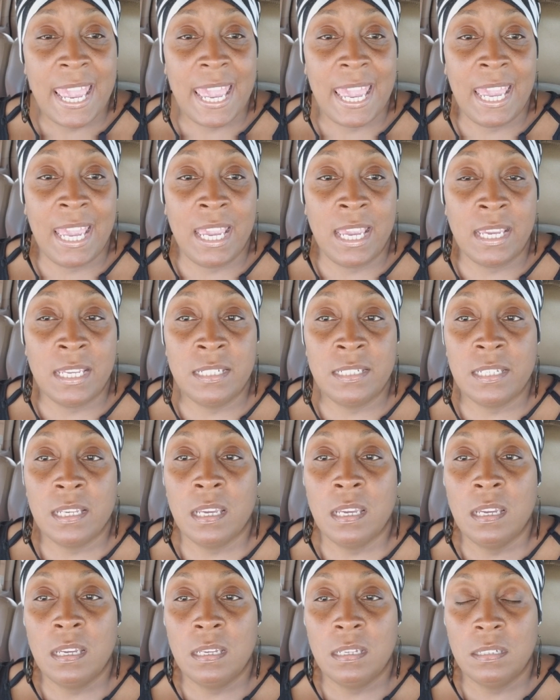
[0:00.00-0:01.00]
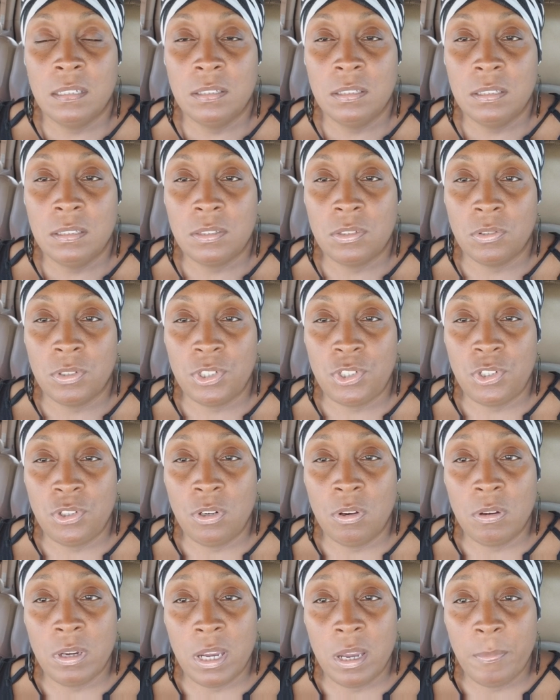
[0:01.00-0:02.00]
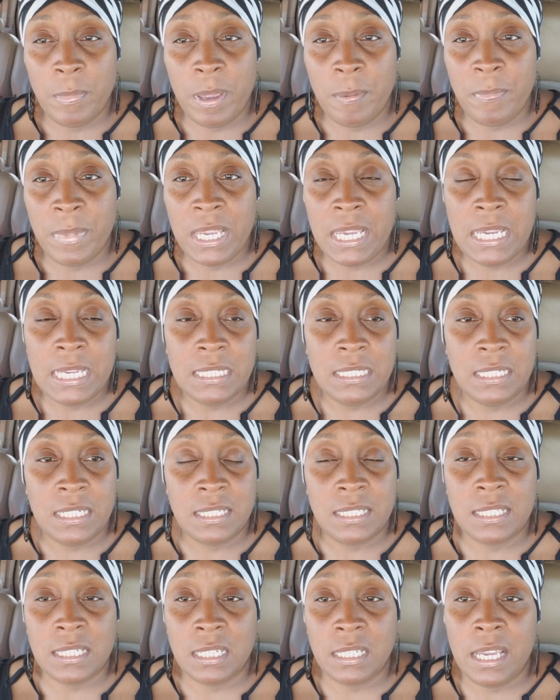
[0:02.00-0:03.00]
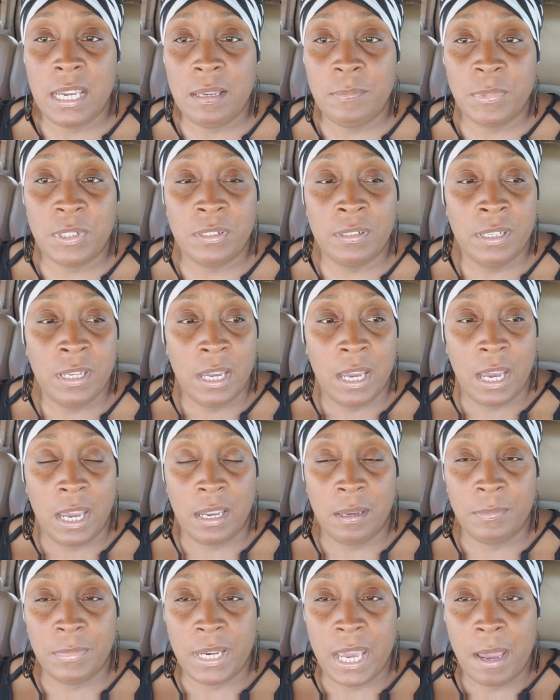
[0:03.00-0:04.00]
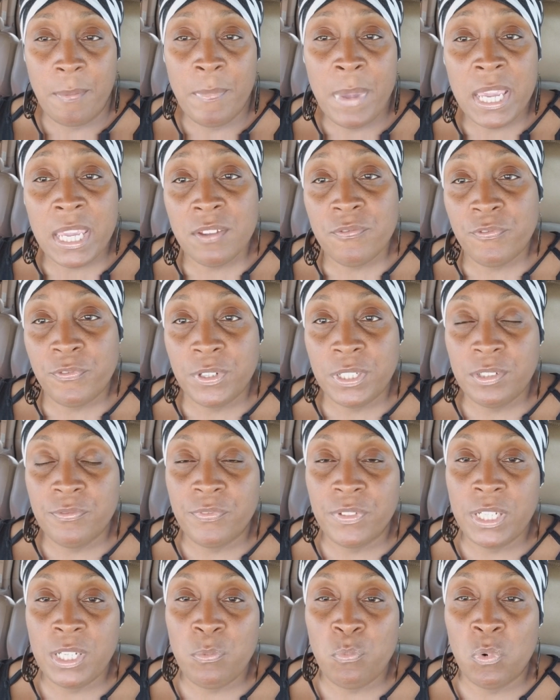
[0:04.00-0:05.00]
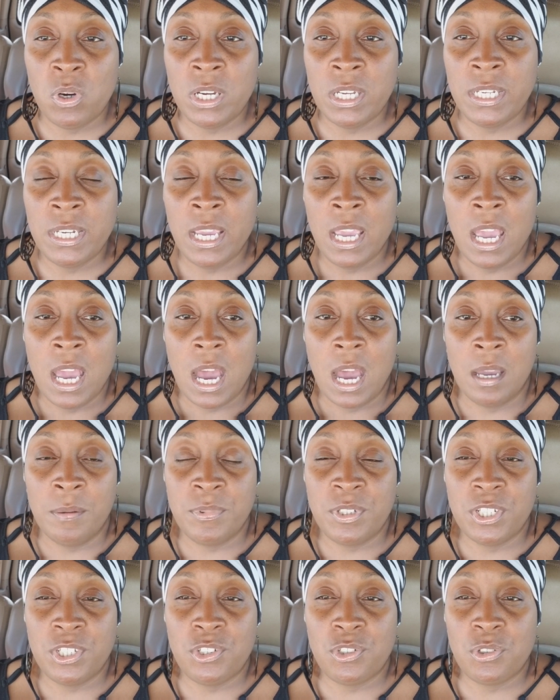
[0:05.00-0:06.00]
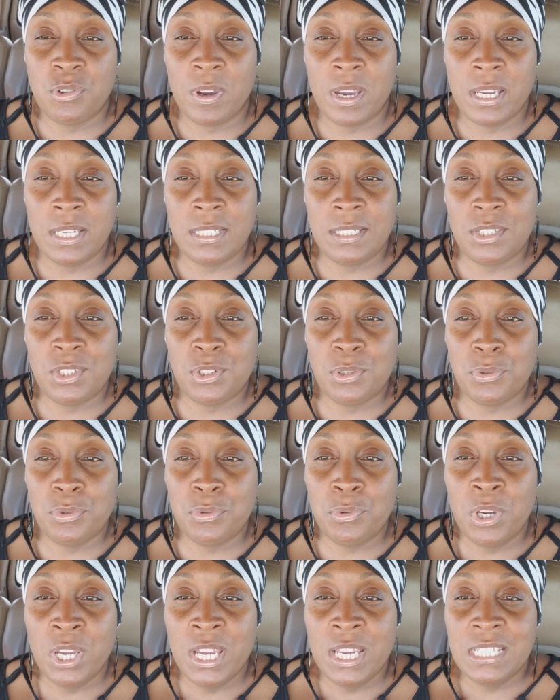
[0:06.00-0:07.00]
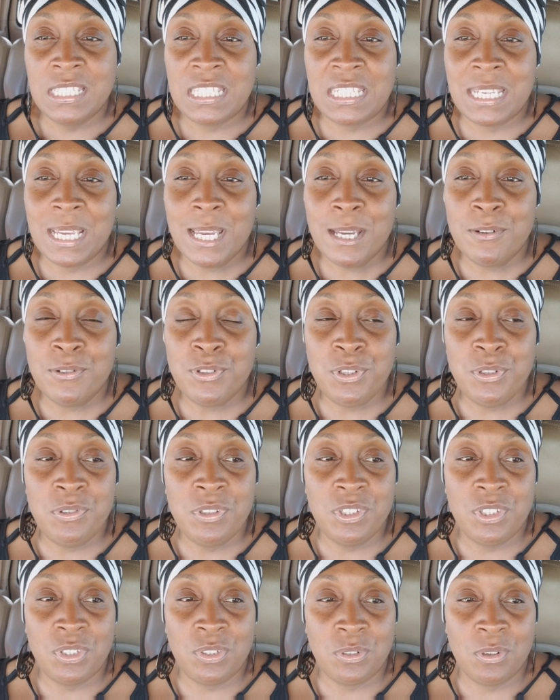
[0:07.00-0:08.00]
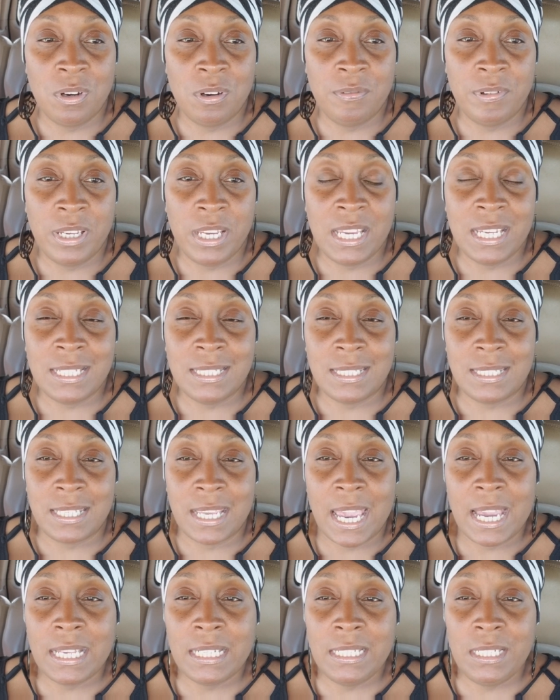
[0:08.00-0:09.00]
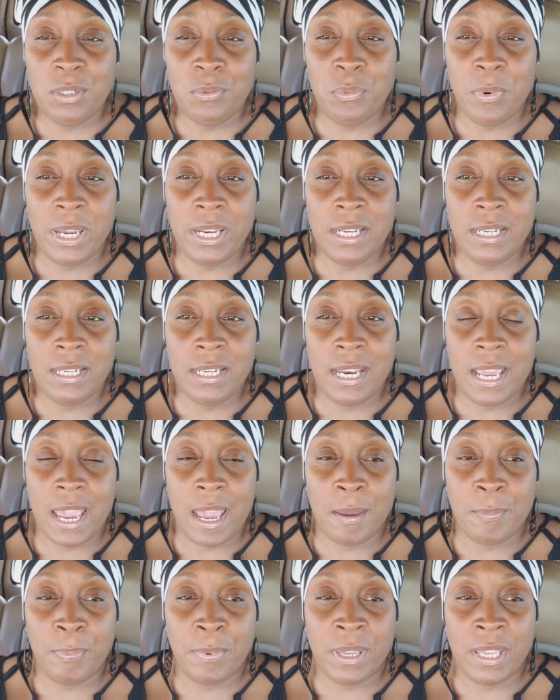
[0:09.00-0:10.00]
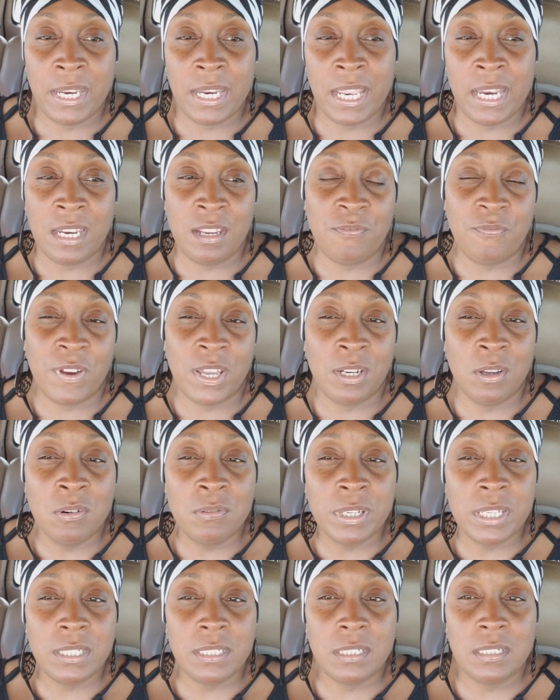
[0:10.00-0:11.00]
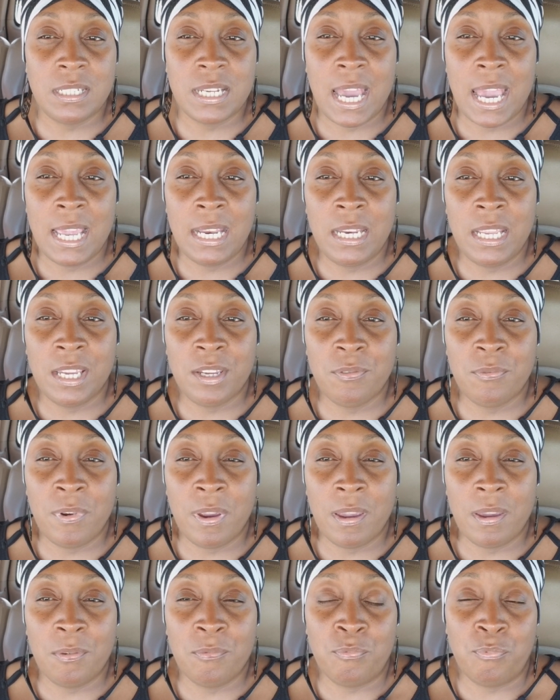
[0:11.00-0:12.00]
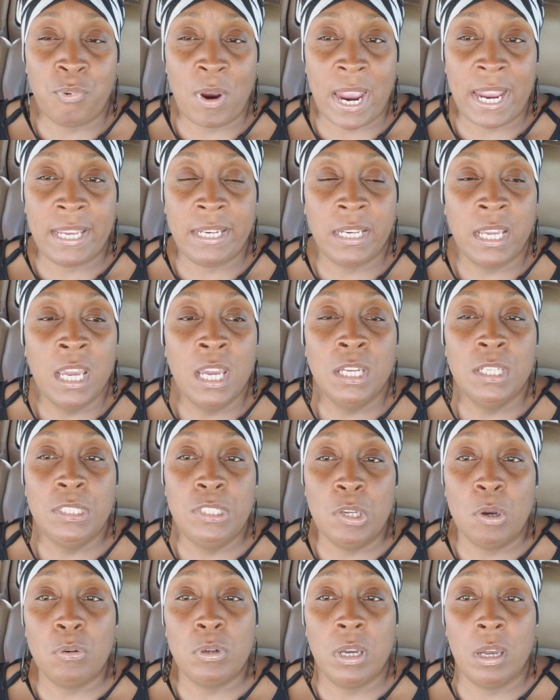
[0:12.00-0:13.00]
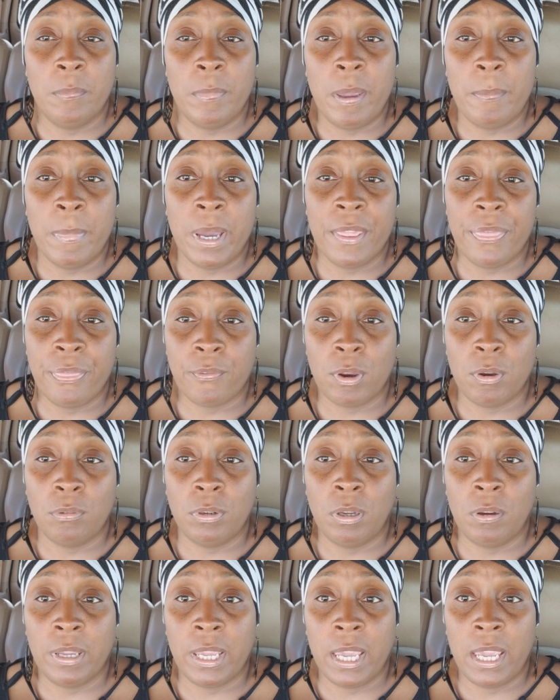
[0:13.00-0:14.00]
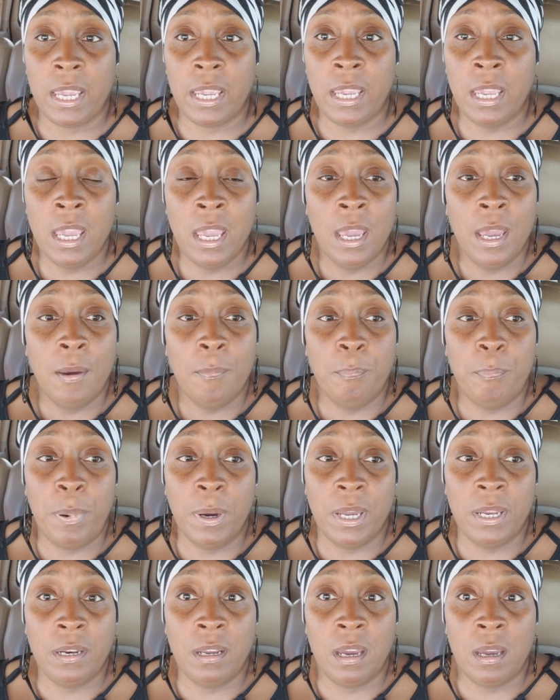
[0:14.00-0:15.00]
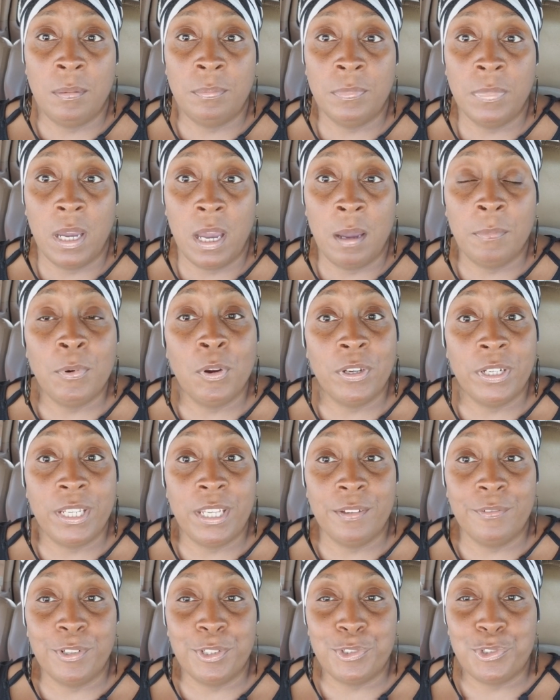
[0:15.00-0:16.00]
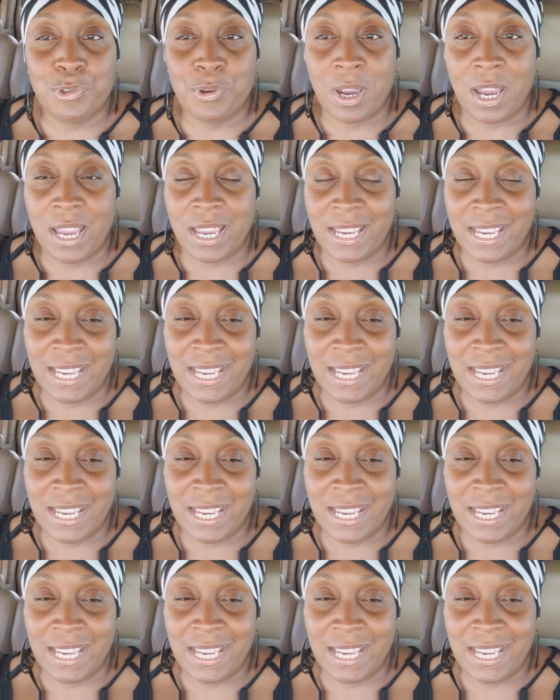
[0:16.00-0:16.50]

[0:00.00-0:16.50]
And so that you don't come at me, disclaimer, I am not making fun of anyone. I'm just trying to tell you the story exactly the way that it happened. And if I don't get the dialect right, don't come at my throat, okay? but um, I'm going to give it a try.